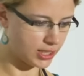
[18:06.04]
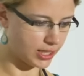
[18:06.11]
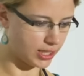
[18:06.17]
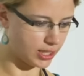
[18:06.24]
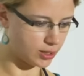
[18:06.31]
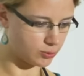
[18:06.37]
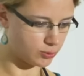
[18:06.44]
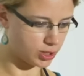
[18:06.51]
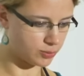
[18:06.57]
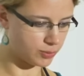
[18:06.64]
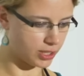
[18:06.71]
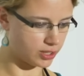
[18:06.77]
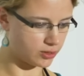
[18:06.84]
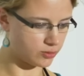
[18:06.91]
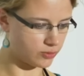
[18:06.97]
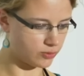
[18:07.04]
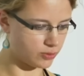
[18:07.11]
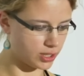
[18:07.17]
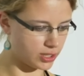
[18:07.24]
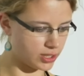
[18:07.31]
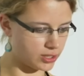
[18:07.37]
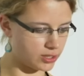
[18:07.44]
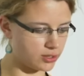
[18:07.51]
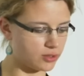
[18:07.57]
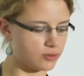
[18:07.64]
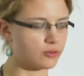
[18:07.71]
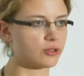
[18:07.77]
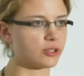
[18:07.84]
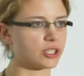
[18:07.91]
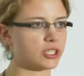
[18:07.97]
and we spent
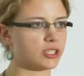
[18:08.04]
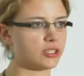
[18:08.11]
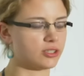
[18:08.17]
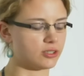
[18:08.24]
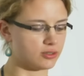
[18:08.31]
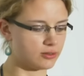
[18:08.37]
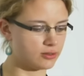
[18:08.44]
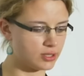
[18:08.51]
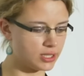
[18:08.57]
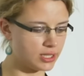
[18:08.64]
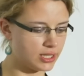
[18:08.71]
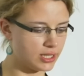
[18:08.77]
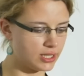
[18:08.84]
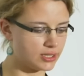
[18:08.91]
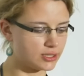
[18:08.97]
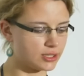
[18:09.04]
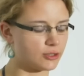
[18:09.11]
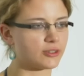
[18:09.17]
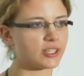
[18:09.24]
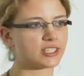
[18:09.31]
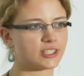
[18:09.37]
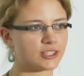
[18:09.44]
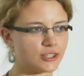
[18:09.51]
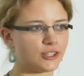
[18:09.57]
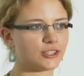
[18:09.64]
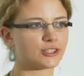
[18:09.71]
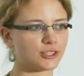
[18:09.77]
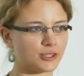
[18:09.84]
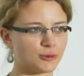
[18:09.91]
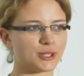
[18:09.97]
140 here. So this is
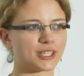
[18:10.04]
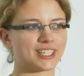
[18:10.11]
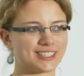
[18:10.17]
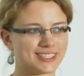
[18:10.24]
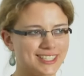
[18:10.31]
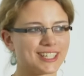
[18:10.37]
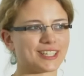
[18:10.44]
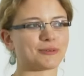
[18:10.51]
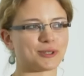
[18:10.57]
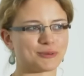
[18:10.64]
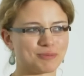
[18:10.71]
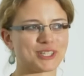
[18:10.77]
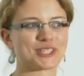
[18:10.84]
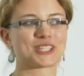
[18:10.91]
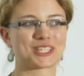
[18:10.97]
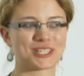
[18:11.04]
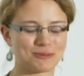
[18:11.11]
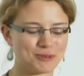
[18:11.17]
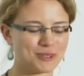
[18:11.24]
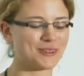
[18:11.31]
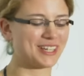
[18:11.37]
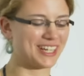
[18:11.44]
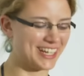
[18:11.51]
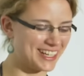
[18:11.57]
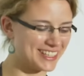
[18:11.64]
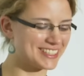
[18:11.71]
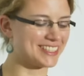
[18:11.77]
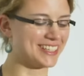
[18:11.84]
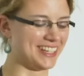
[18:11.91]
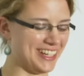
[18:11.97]
also what I said about magic number
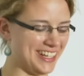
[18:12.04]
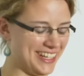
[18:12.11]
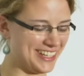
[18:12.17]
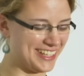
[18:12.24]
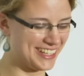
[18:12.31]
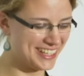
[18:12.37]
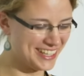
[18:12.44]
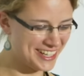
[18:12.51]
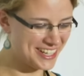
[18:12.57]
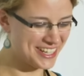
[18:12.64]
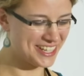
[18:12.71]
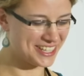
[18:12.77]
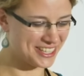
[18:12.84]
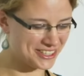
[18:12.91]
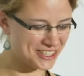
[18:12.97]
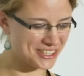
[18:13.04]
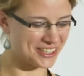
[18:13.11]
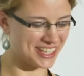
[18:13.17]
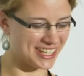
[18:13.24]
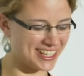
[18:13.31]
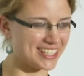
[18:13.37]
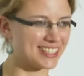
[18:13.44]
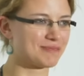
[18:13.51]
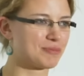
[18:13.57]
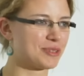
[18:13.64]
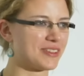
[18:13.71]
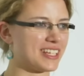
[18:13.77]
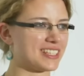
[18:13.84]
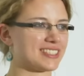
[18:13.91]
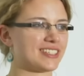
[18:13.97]
things. You should
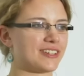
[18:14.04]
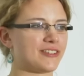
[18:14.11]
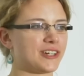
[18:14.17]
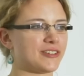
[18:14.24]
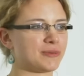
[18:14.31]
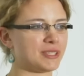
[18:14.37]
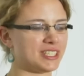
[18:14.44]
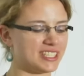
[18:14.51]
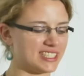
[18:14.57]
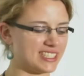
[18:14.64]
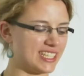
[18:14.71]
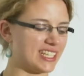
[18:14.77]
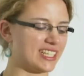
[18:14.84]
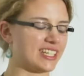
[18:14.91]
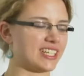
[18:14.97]
put this in a variable and say